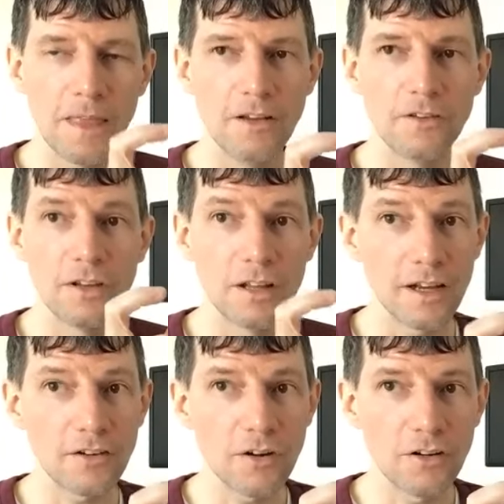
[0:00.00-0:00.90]
is the
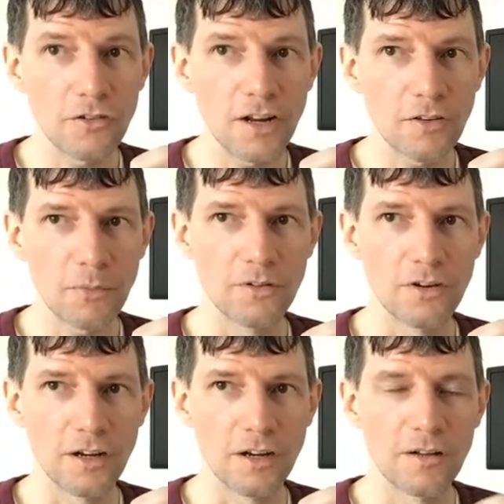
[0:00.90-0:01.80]
electron transport
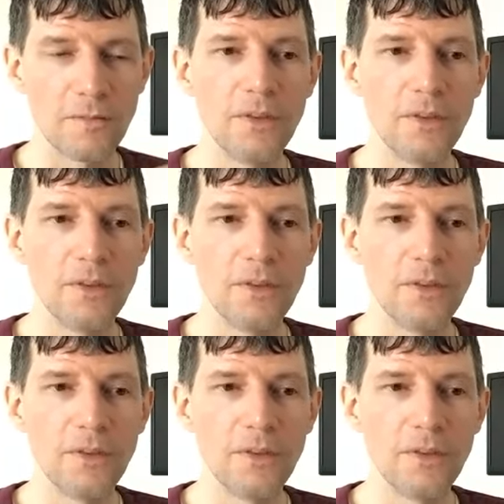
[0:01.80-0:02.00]
chain.